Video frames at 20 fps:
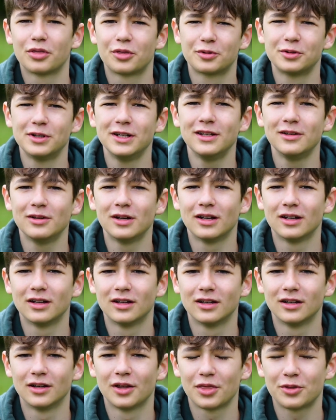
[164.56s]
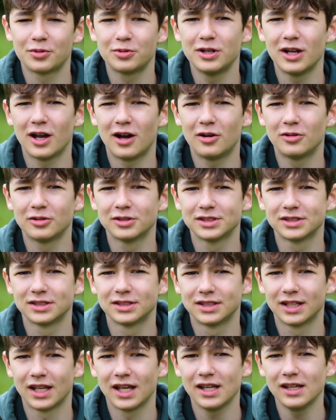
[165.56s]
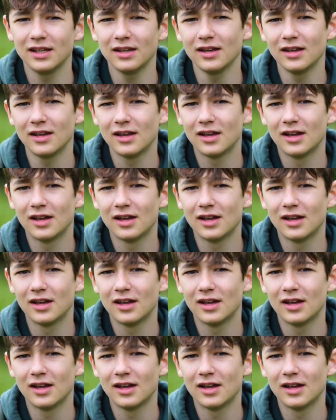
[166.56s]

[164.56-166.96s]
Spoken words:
3 hours a day